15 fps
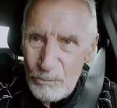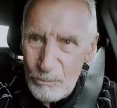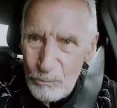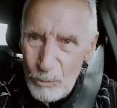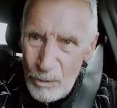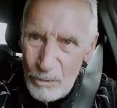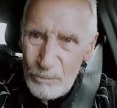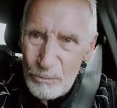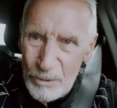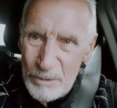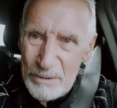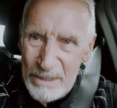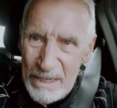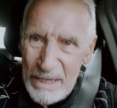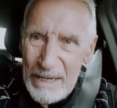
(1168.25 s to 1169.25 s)
what
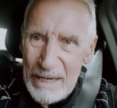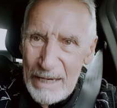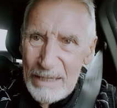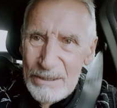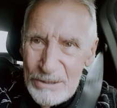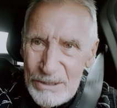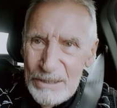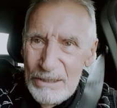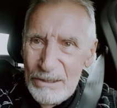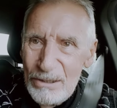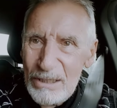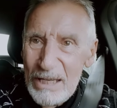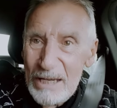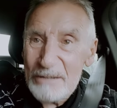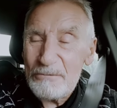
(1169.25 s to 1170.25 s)
would their ideal
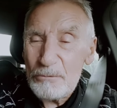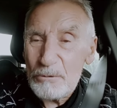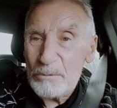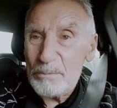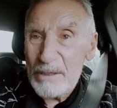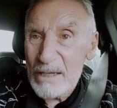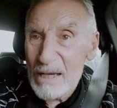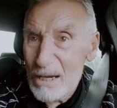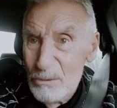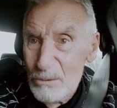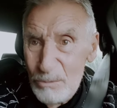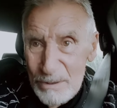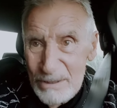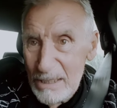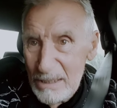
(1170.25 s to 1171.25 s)
life would be? How
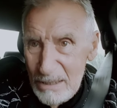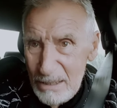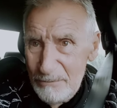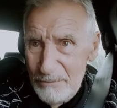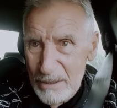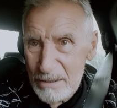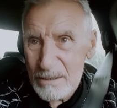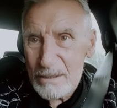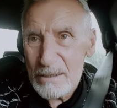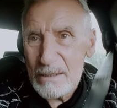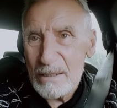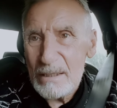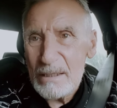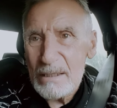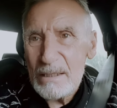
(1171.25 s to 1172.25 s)
would they live it?
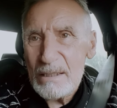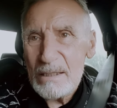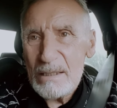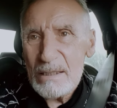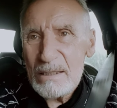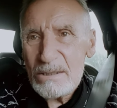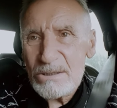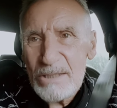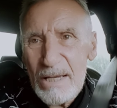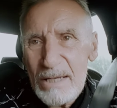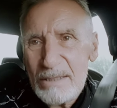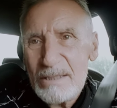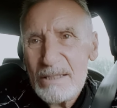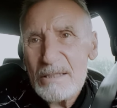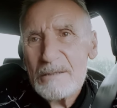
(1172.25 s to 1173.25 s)
He
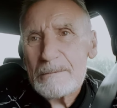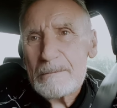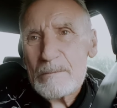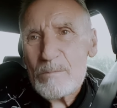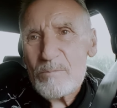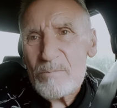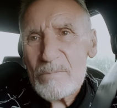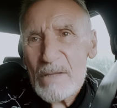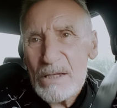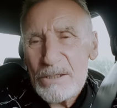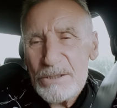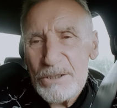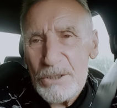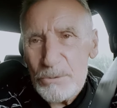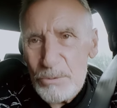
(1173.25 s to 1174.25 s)
said,
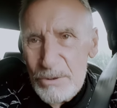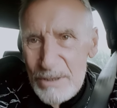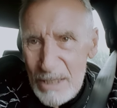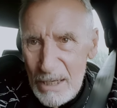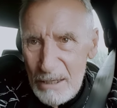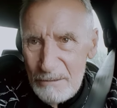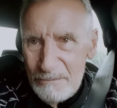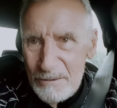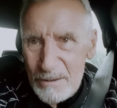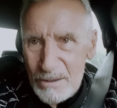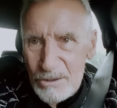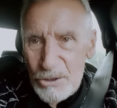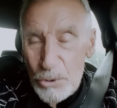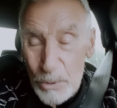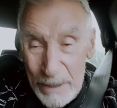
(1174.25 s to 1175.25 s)
you would have
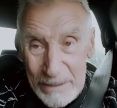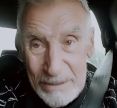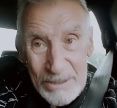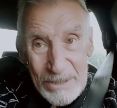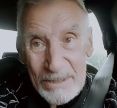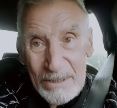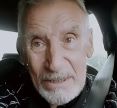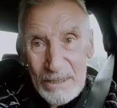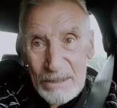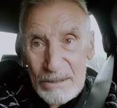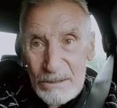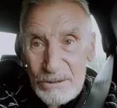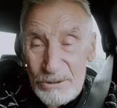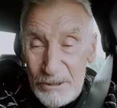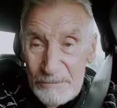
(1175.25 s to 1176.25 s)
20
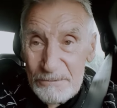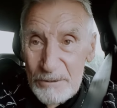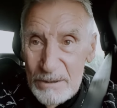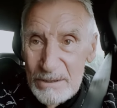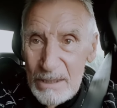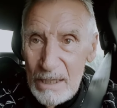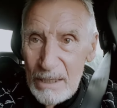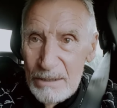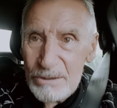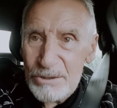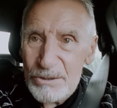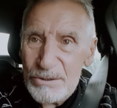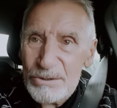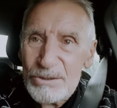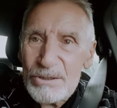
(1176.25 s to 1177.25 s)
different
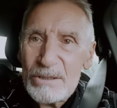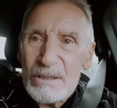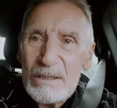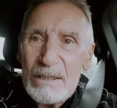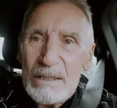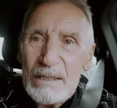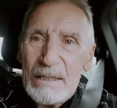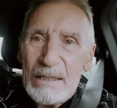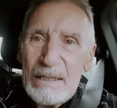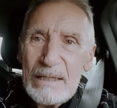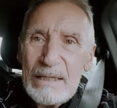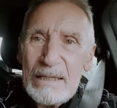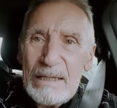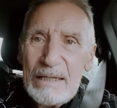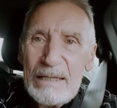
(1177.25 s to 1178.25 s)
answers.
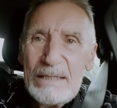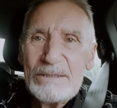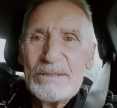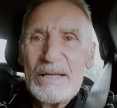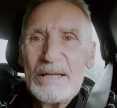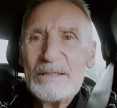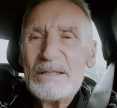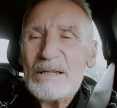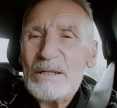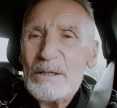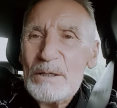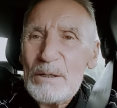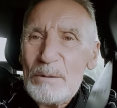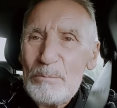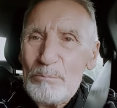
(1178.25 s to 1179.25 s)
He said,
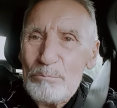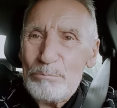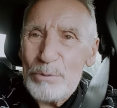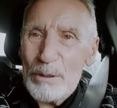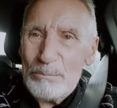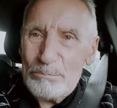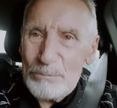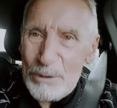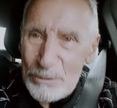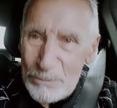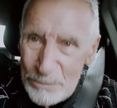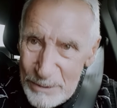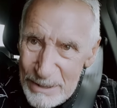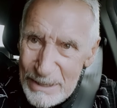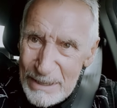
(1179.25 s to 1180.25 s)
but
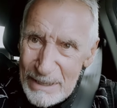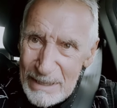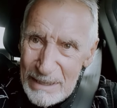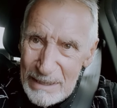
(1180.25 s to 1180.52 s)
Marie